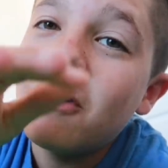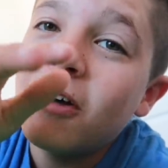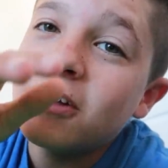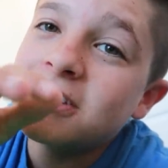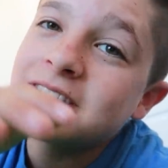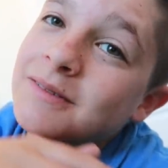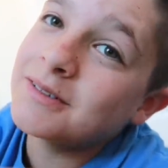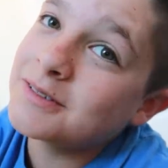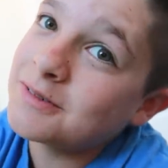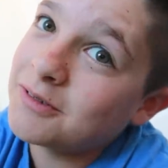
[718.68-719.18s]
you all
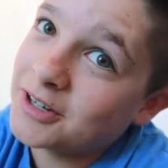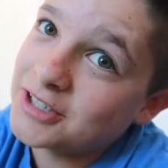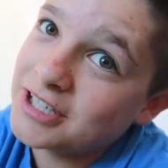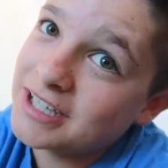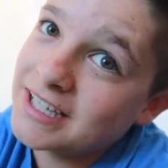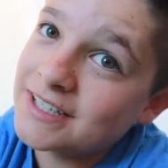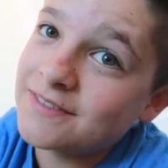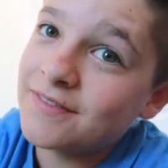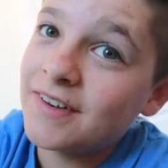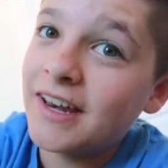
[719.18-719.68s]
so much for
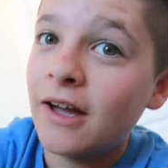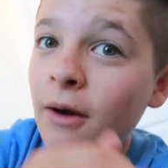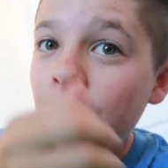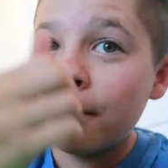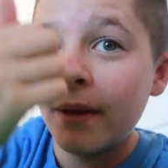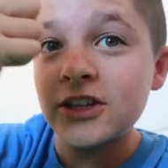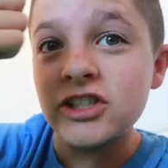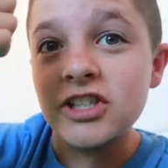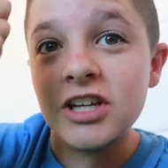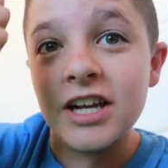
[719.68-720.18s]
watching this video.
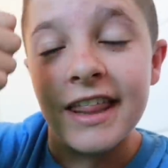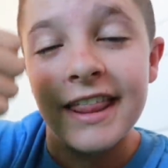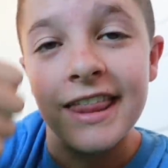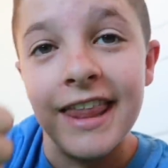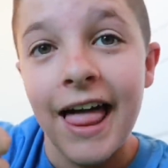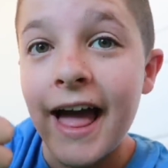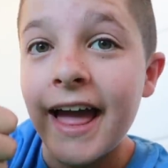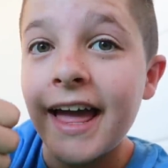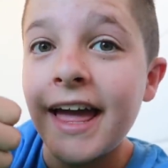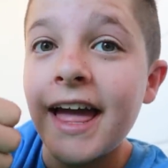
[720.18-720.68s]
Make sure to
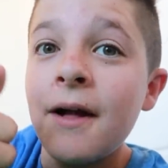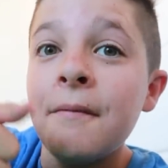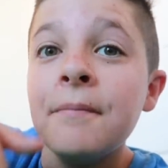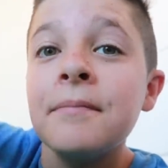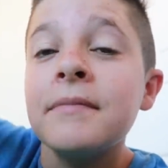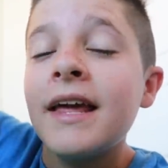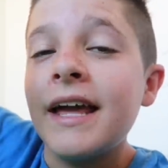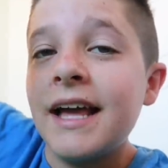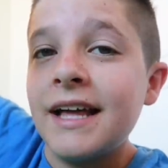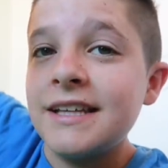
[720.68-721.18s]
like
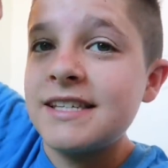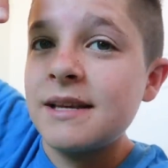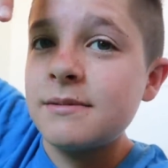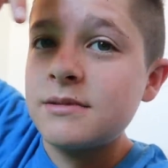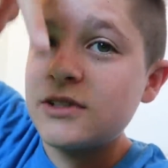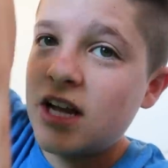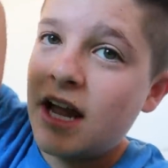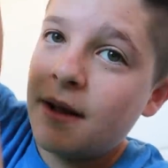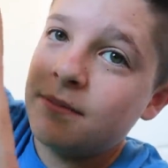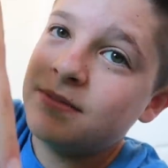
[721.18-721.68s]
and
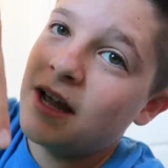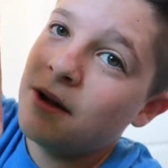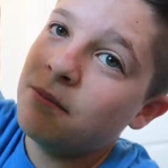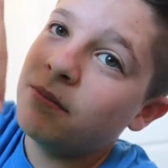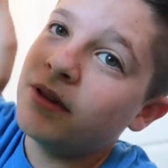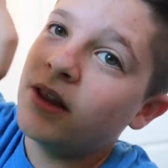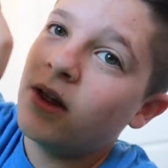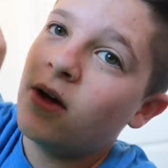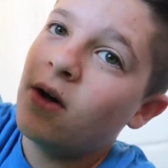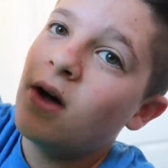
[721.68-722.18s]
subscribe
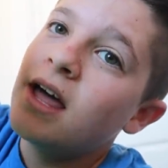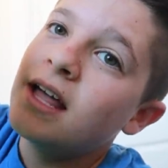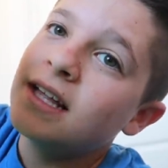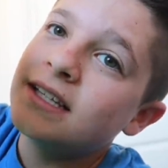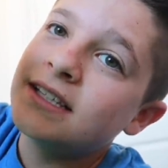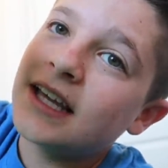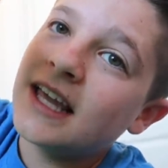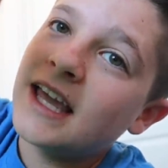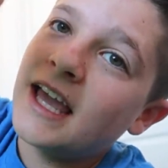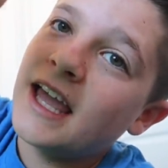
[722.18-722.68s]
down below
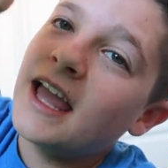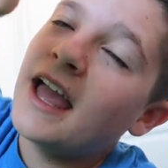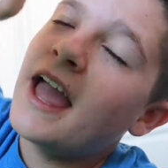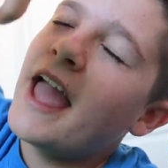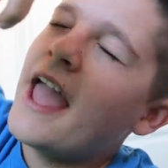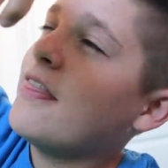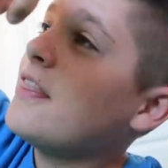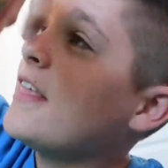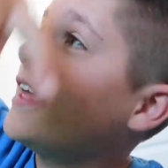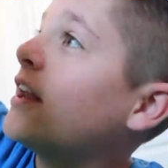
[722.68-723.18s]
to get,
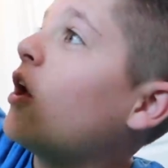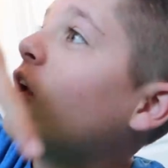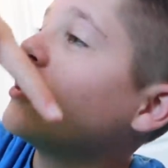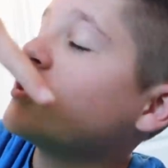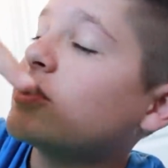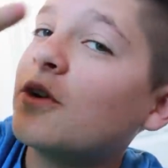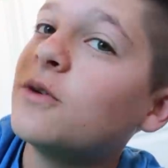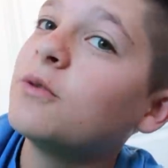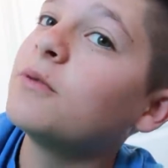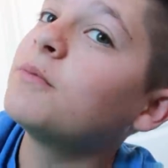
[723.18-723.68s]
and then
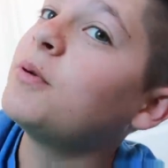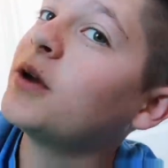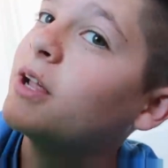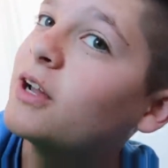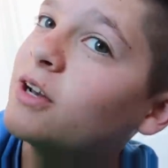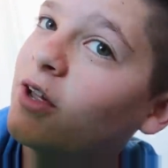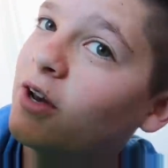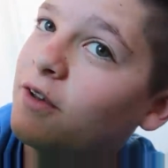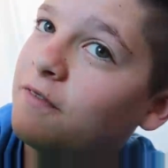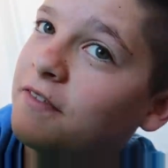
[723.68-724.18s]
also put
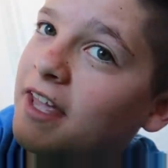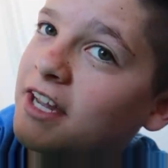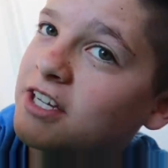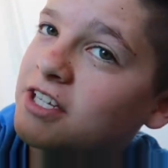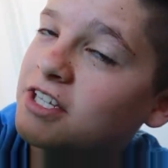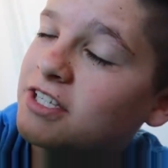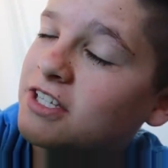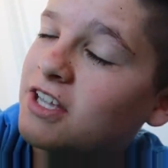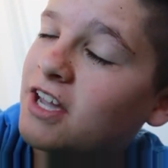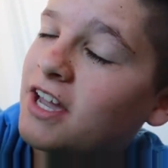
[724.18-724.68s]
your
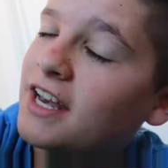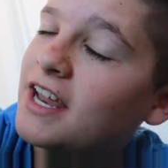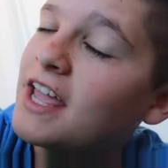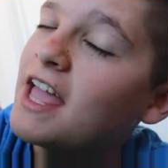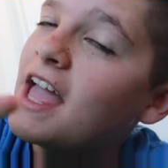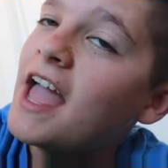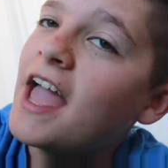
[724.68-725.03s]
notifications on.